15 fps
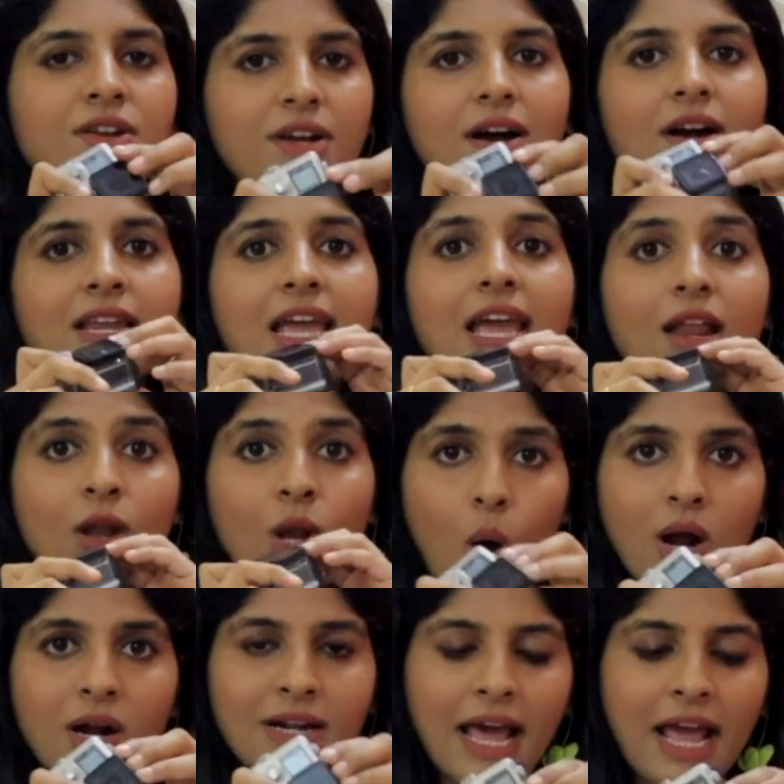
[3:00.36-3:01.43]
really
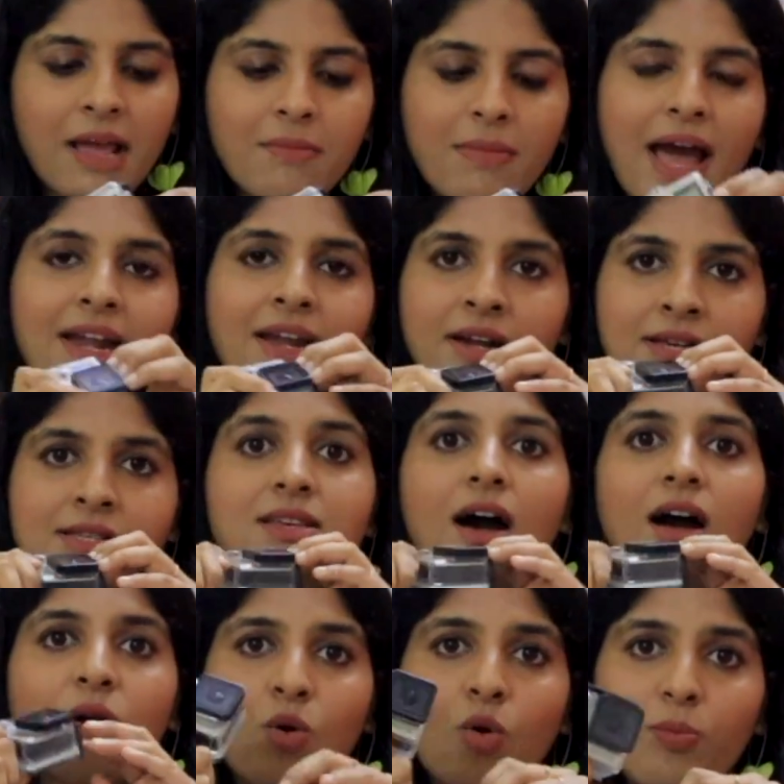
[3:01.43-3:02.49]
long time, and it is
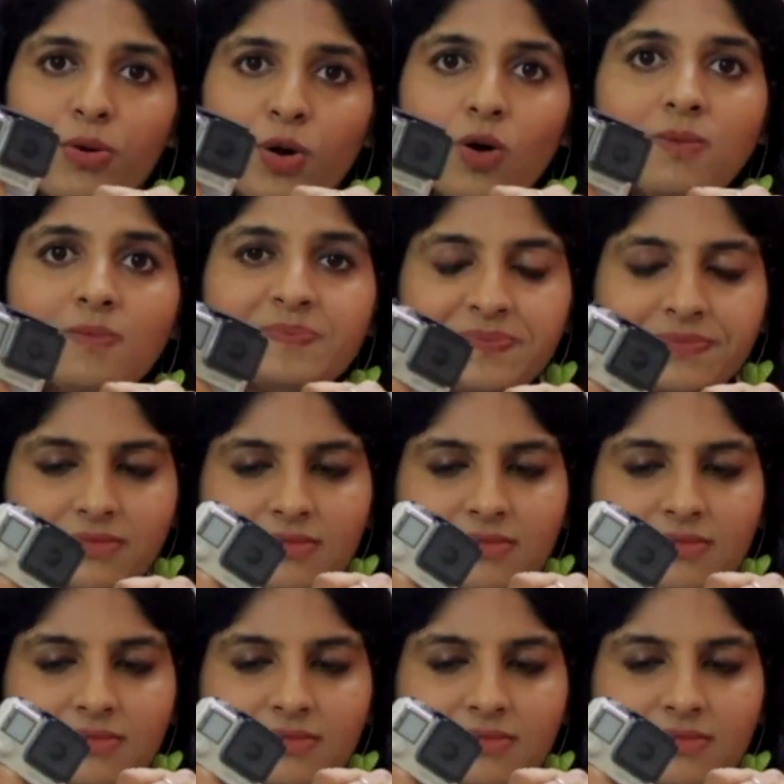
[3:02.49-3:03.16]
a GoPro.